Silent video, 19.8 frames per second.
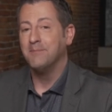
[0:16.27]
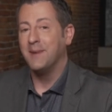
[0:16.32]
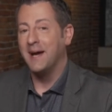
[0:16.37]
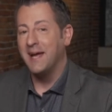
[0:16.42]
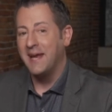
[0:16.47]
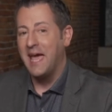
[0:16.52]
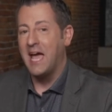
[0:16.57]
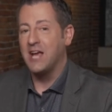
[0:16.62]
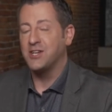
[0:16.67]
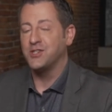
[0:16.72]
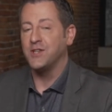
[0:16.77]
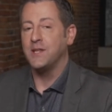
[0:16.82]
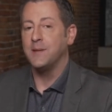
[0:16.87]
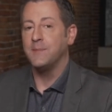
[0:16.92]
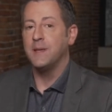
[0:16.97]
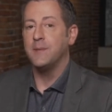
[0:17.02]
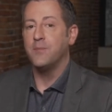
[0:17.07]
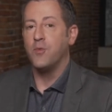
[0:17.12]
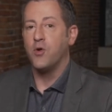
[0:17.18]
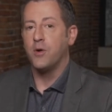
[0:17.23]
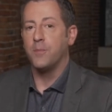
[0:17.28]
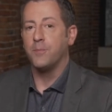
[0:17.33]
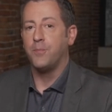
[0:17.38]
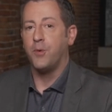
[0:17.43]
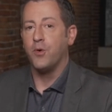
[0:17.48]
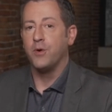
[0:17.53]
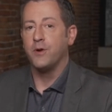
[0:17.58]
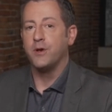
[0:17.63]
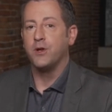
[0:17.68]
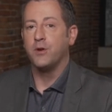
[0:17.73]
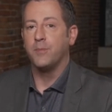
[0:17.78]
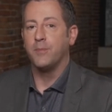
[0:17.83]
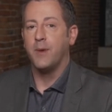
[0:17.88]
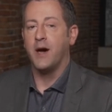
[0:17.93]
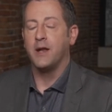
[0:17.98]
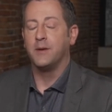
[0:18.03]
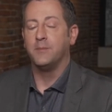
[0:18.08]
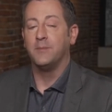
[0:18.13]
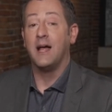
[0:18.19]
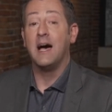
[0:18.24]
might actually be more important to your
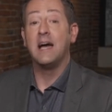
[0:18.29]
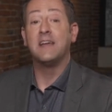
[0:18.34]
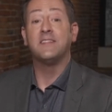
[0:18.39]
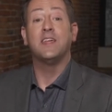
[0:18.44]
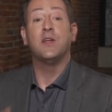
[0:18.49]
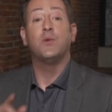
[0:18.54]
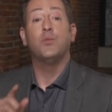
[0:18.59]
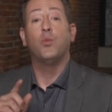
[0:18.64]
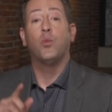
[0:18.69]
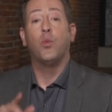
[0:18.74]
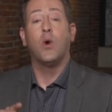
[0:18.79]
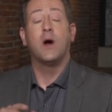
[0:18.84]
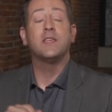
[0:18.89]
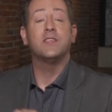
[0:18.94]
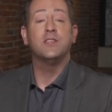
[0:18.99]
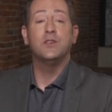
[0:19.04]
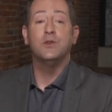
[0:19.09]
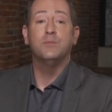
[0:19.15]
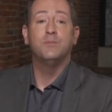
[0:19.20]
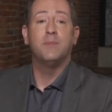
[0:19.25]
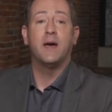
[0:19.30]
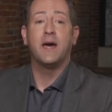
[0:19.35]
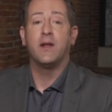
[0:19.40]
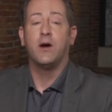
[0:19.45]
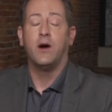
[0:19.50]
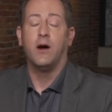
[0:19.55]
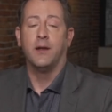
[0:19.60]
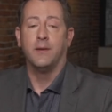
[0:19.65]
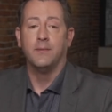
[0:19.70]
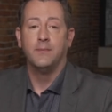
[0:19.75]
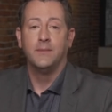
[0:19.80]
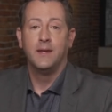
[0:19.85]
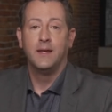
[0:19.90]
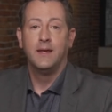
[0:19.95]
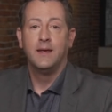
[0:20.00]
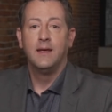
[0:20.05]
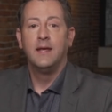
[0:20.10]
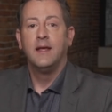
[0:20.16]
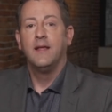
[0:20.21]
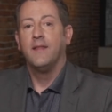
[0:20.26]
bottom line than what you bet on.
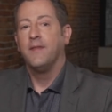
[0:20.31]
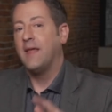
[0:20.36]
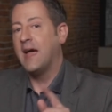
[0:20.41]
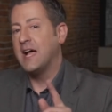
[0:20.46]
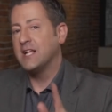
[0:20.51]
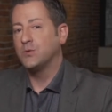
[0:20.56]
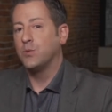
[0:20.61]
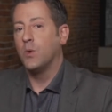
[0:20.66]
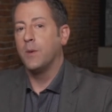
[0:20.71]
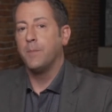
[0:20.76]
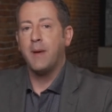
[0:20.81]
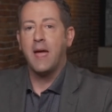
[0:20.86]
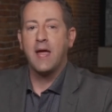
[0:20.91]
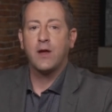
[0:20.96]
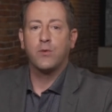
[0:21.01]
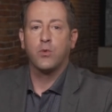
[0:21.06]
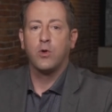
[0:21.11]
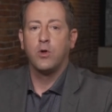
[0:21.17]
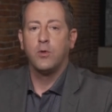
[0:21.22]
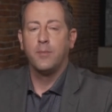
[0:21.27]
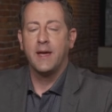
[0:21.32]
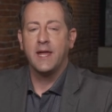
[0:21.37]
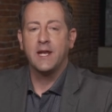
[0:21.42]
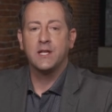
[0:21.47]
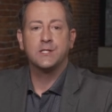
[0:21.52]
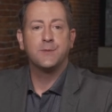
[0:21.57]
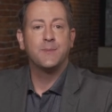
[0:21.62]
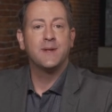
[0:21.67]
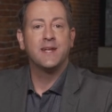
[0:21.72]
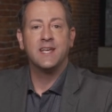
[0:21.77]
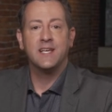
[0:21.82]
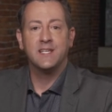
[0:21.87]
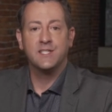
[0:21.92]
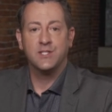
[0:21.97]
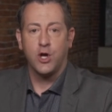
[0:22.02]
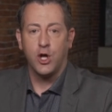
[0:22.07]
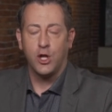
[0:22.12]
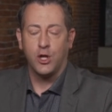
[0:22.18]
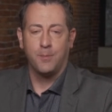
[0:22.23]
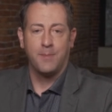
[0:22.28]
That's what bankroll management is
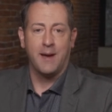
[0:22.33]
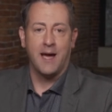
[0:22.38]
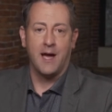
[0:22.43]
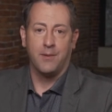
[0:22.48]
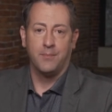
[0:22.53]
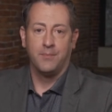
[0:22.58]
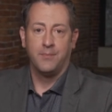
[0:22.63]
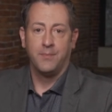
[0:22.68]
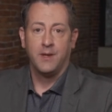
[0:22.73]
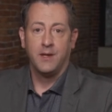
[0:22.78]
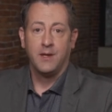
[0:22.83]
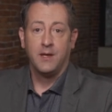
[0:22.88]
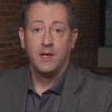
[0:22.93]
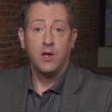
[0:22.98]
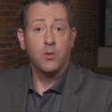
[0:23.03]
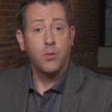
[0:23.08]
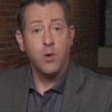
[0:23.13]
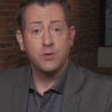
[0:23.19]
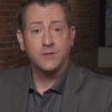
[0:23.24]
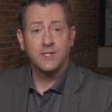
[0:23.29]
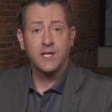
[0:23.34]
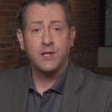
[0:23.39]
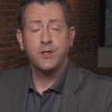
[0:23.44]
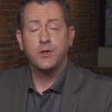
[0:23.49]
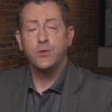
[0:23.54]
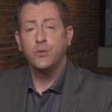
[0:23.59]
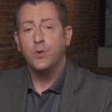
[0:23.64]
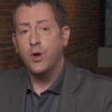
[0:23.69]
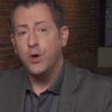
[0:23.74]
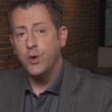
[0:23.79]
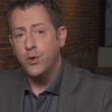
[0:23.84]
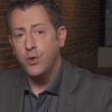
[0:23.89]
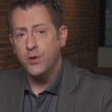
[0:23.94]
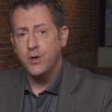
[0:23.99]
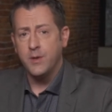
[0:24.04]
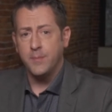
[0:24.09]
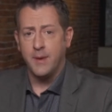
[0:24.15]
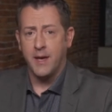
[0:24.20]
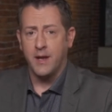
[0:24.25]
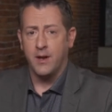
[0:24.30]
all about. It won't tell you who
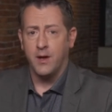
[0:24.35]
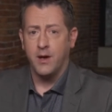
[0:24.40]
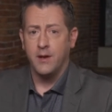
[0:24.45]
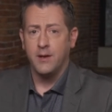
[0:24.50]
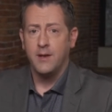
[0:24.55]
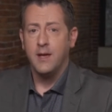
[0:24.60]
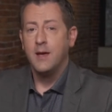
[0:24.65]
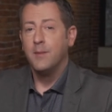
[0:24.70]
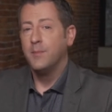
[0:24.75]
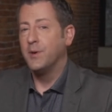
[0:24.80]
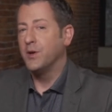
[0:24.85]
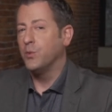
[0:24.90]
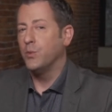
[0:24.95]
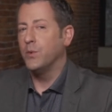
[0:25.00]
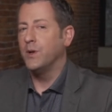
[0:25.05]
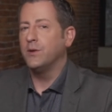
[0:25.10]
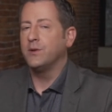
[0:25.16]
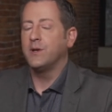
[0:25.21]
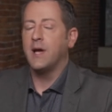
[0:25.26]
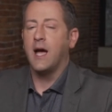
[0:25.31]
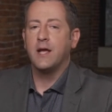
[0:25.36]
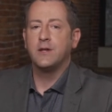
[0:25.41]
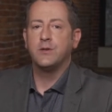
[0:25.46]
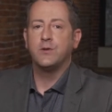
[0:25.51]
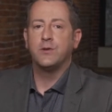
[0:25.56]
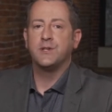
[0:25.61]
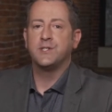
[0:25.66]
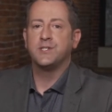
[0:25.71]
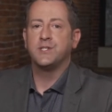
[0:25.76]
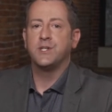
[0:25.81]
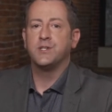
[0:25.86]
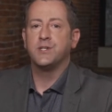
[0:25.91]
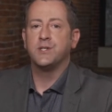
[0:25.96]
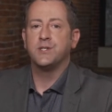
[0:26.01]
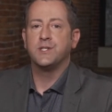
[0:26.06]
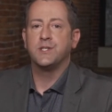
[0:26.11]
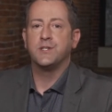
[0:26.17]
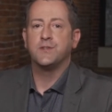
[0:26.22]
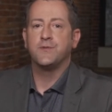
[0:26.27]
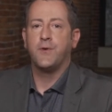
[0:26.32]
to bet on, but it will guide your
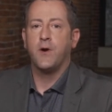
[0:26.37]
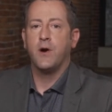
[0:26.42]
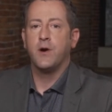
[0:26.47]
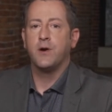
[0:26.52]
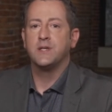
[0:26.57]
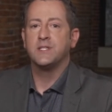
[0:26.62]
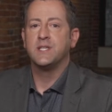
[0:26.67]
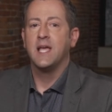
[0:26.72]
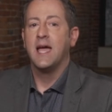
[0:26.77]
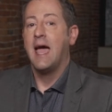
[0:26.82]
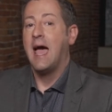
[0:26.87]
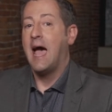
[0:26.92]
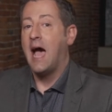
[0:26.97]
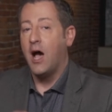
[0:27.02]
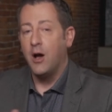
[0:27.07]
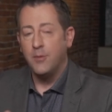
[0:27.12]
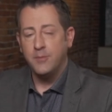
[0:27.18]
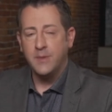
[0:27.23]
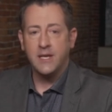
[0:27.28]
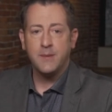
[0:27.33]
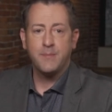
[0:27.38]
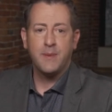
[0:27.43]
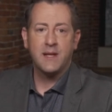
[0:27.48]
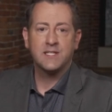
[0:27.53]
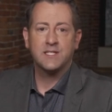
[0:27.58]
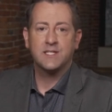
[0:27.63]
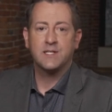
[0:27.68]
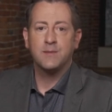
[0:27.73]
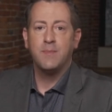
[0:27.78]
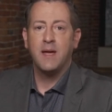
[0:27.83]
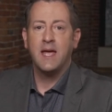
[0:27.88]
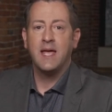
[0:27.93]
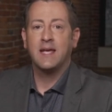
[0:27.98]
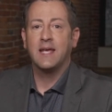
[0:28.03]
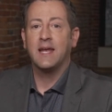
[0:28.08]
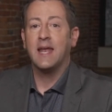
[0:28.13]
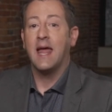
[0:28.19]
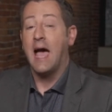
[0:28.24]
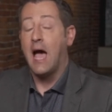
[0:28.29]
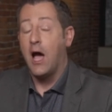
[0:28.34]
decisions as far as how many bets to make
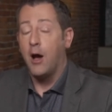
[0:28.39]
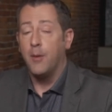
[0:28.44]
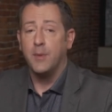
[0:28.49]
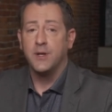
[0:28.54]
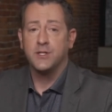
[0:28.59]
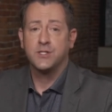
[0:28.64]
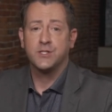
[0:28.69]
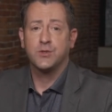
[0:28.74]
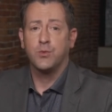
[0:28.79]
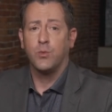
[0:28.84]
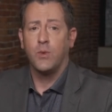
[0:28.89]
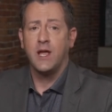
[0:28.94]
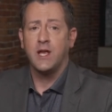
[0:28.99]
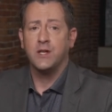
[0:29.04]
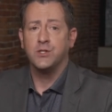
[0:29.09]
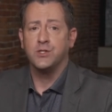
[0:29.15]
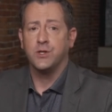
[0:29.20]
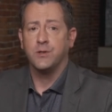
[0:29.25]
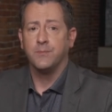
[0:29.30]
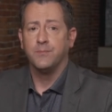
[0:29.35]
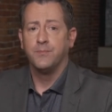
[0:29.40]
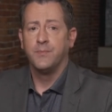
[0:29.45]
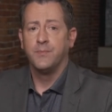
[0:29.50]
and how much to wager.